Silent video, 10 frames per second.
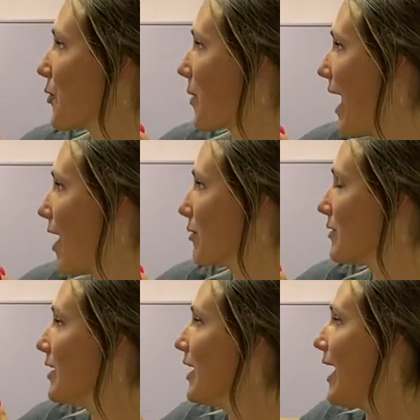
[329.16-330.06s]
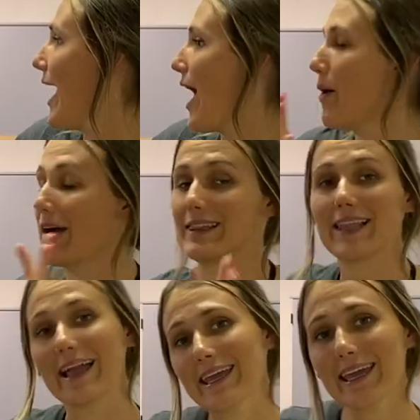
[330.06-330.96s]
around how I
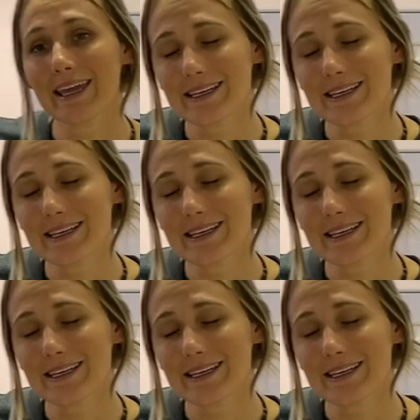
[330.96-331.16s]
like it